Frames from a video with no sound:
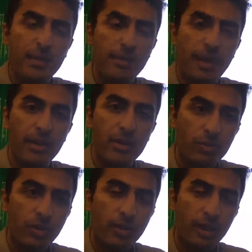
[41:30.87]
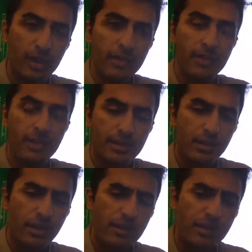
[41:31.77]
about his work and his
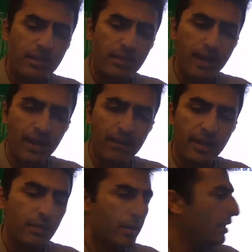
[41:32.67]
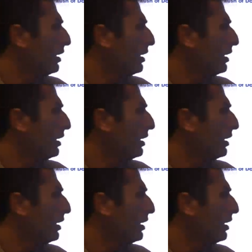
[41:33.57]
Linus background.